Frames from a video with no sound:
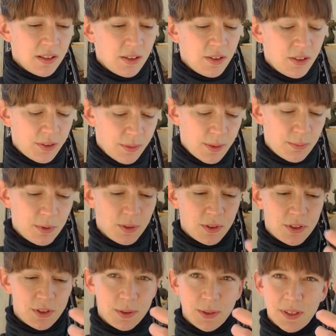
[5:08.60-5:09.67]
So I'm not
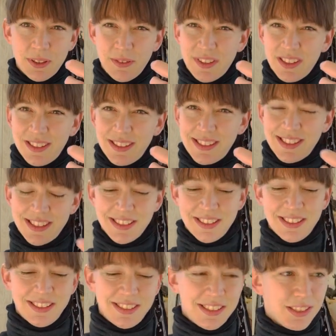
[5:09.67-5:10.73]
sure if this is stainless
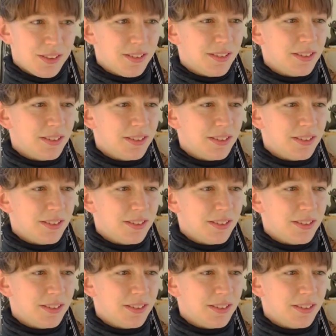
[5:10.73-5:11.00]
steel.